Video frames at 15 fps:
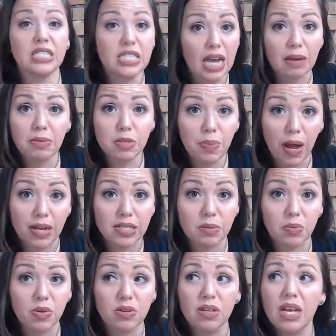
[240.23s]
time as
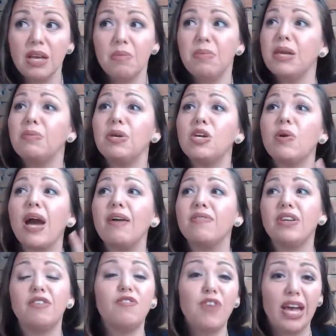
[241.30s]
possible. Maybe you have an
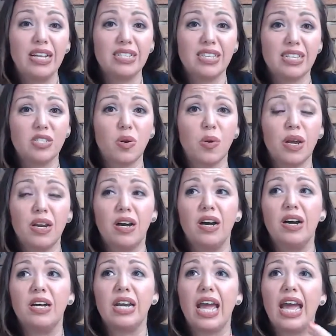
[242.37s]
event that's going
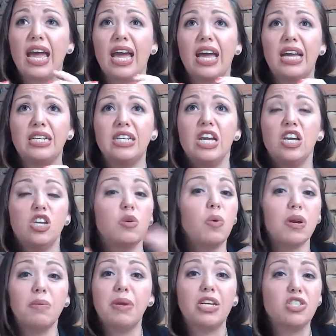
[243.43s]
on and you want
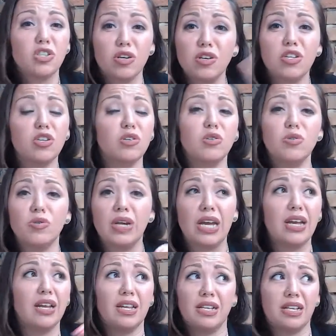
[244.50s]
to make sure you
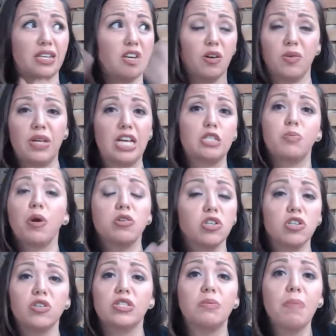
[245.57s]
get, exposure
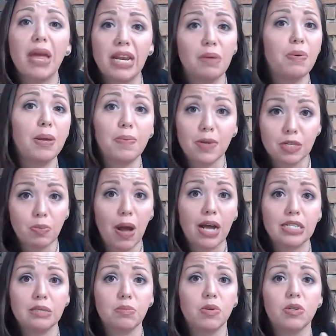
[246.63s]
to as many people as
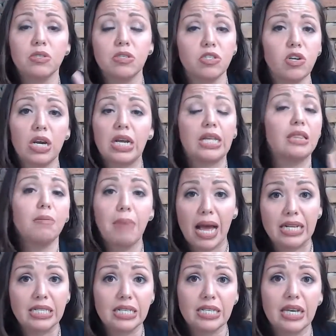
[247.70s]
possible to try to get the
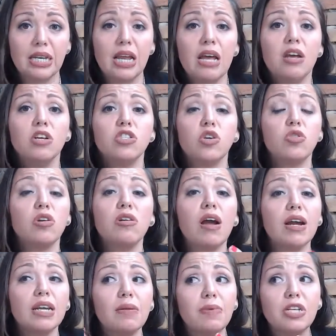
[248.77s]
masses in. So they're not
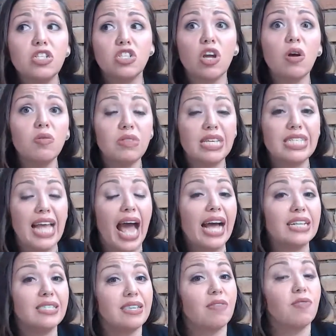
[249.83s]
going to be shown this
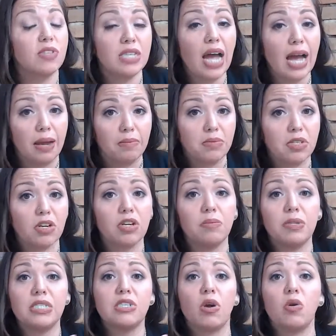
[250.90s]
ad several times. They're going to be
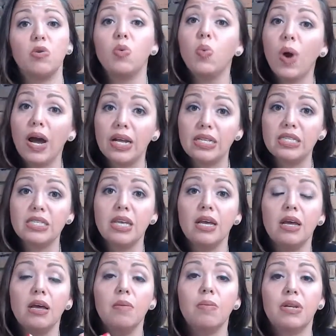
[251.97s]
shown once,
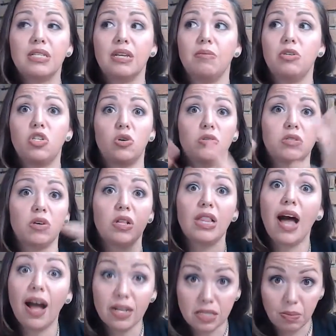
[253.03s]
but it's going to be shown to
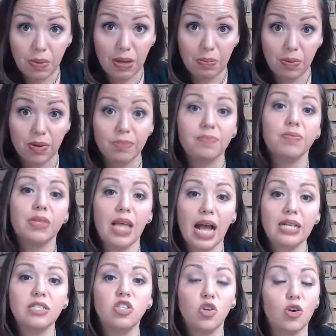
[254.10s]
lots of people.
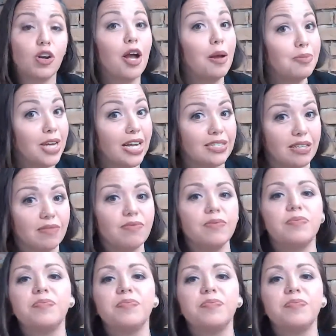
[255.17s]
That's your objective.